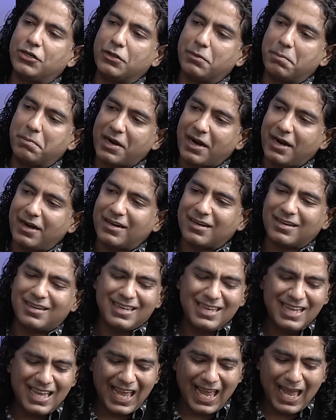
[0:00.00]
to the brand.
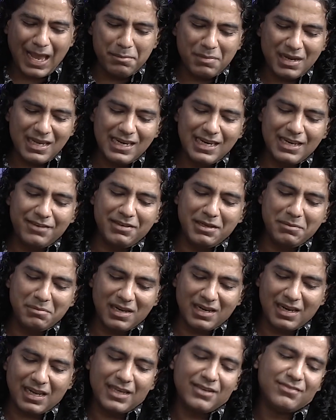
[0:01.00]
Am I living
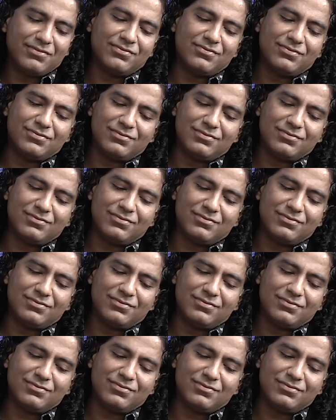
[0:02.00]
my life